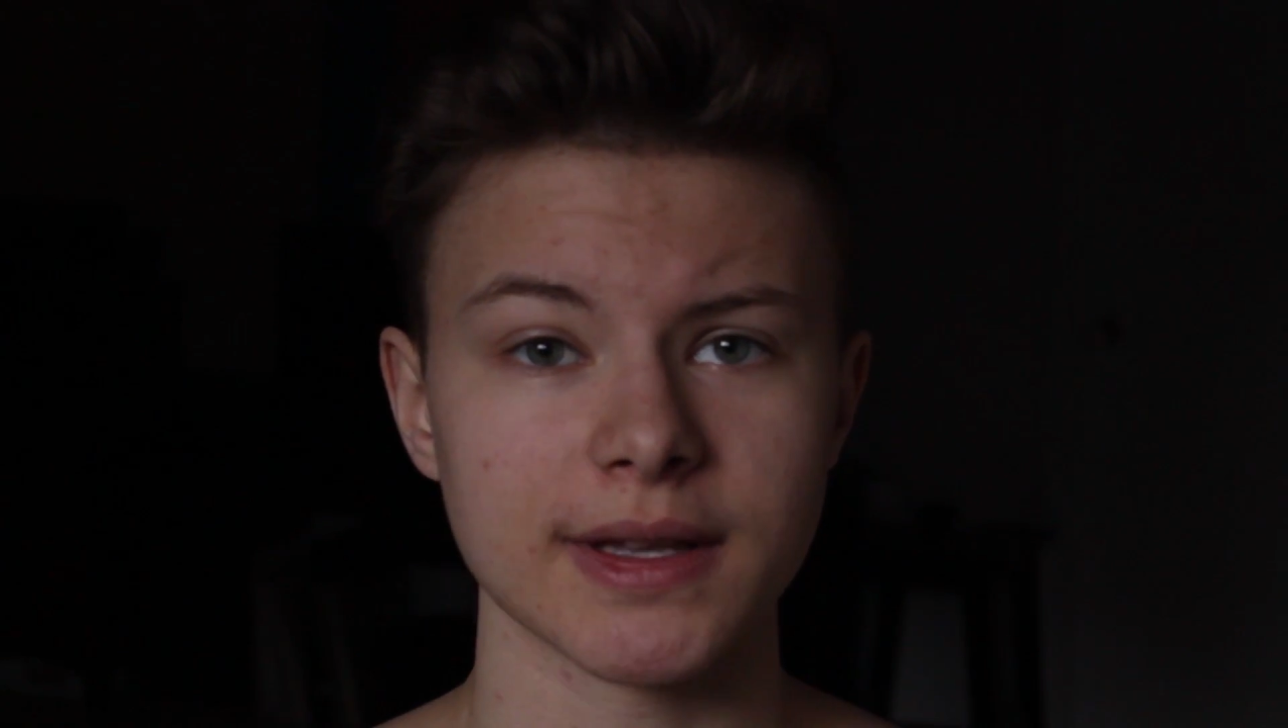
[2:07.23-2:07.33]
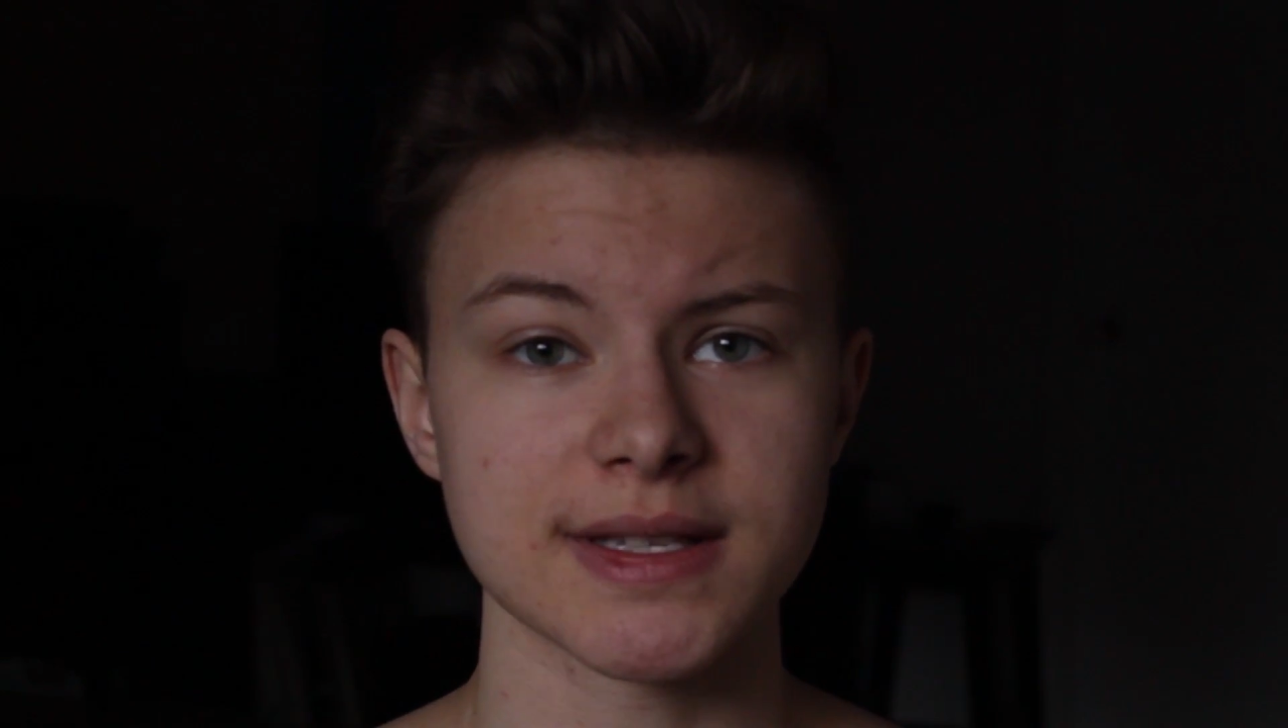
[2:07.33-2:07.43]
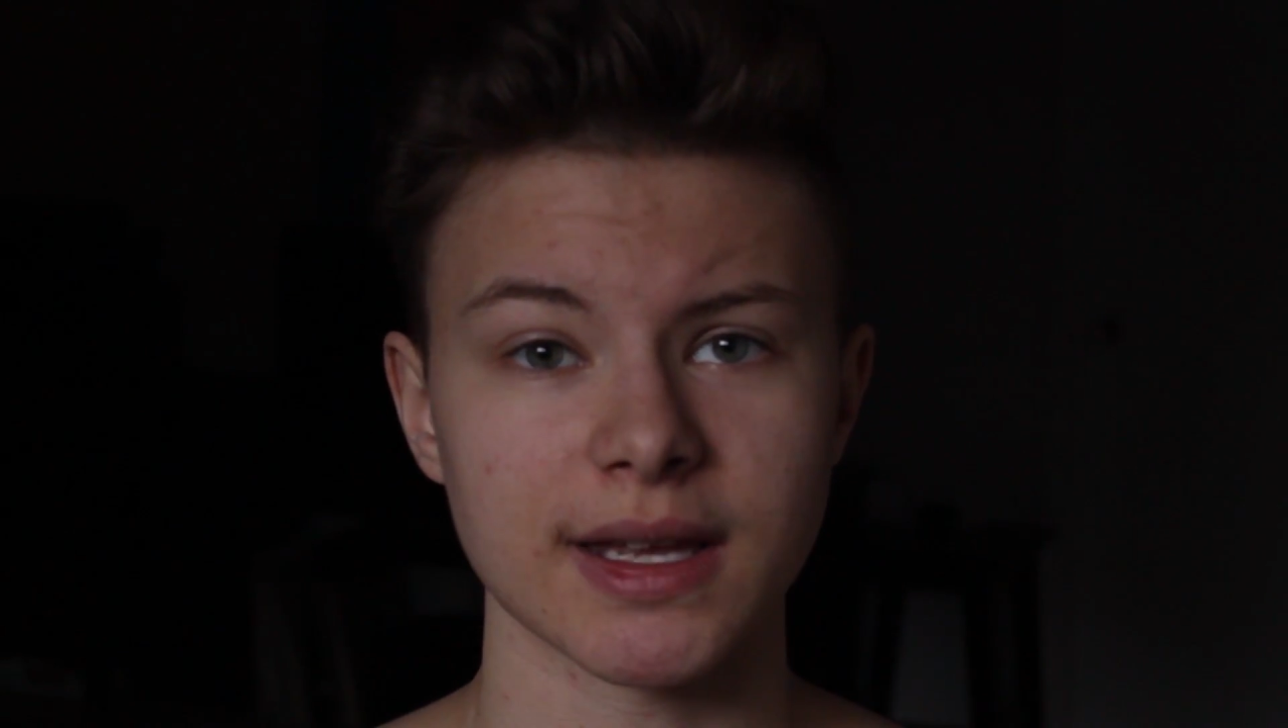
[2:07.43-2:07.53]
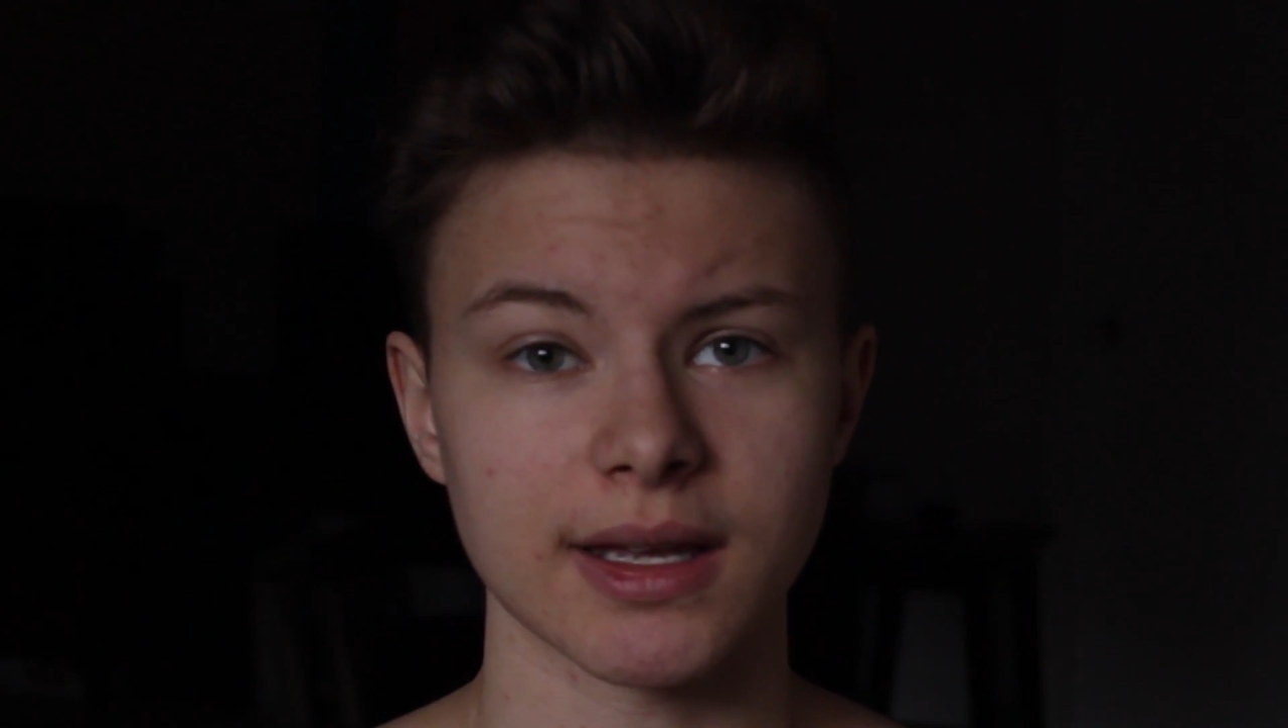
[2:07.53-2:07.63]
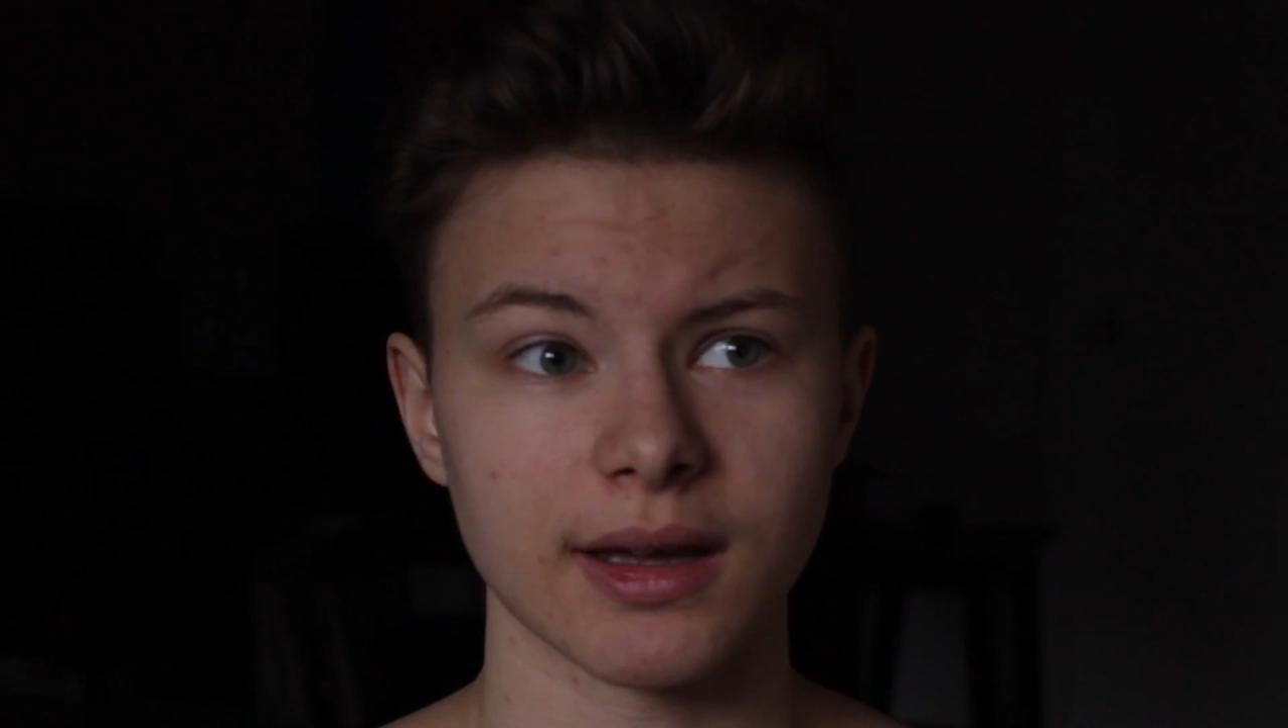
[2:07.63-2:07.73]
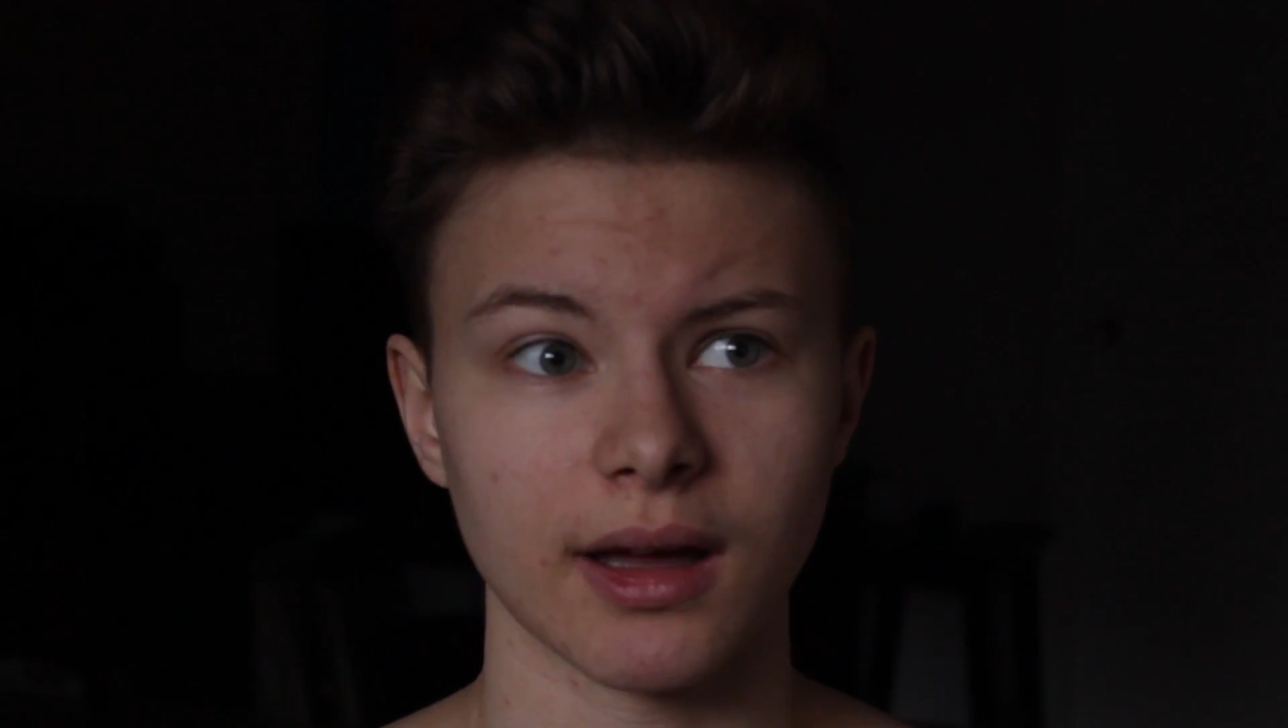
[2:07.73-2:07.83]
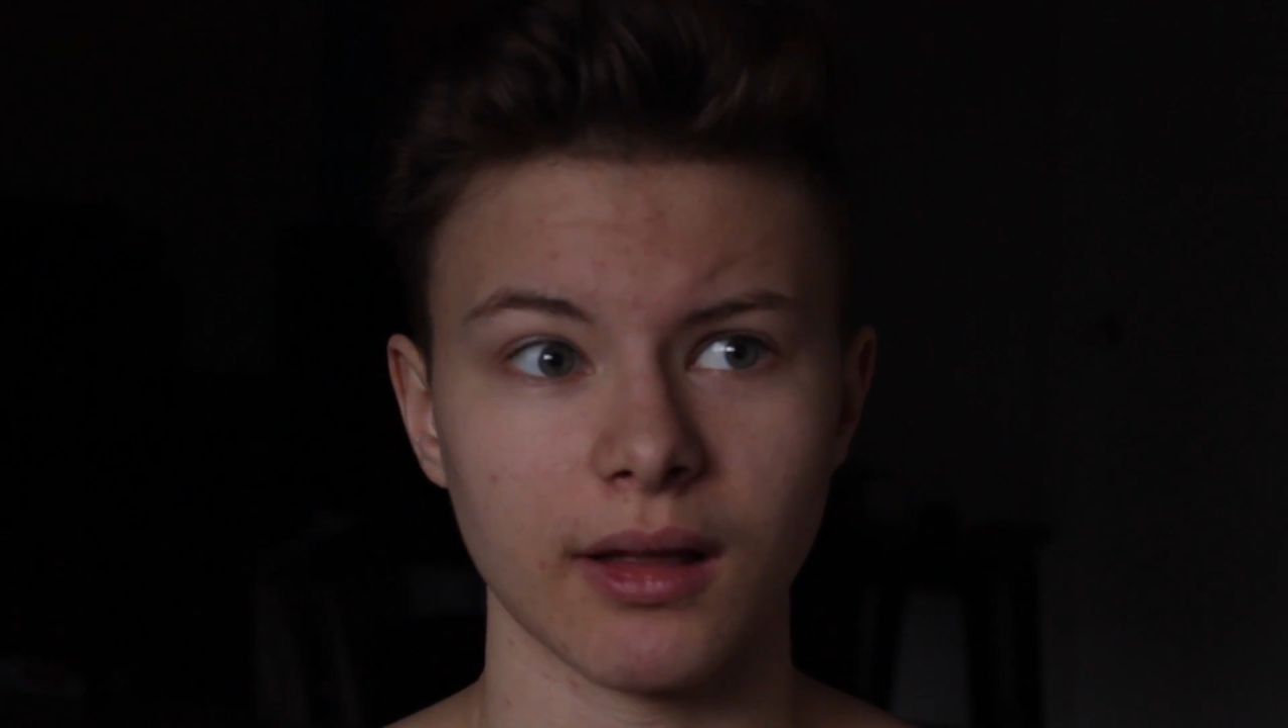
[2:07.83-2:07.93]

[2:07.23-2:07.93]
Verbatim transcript: it's like